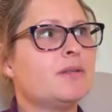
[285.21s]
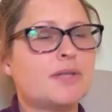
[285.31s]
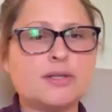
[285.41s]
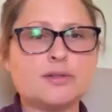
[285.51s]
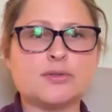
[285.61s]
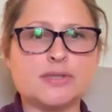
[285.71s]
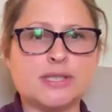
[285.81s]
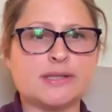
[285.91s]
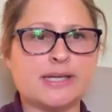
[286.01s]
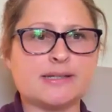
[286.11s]
these
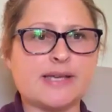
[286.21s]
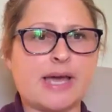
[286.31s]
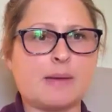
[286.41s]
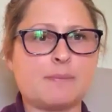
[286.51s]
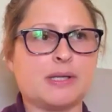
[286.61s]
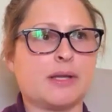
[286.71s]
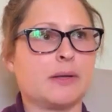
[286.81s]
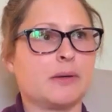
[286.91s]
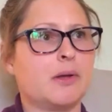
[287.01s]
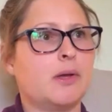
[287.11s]
interesting things happen.
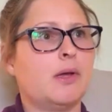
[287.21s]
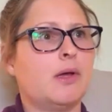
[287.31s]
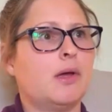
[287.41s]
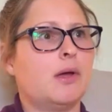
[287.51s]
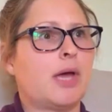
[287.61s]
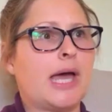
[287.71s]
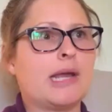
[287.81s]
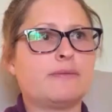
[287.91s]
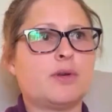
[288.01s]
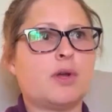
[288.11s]
Like
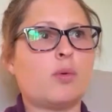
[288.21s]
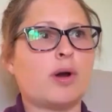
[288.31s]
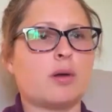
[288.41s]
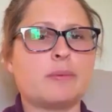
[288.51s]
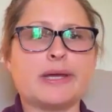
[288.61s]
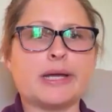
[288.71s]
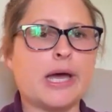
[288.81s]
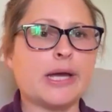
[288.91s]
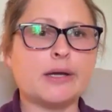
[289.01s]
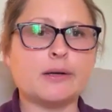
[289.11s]
out of nowhere, I'll be
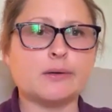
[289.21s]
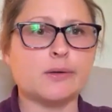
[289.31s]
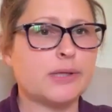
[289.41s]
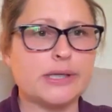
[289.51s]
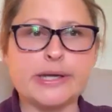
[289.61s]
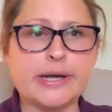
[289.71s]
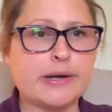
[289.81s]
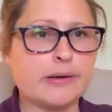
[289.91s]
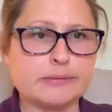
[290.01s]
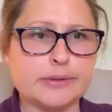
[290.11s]
like, I gotta go lay
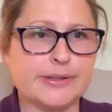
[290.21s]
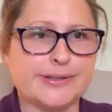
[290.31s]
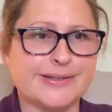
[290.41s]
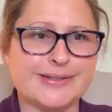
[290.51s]
down.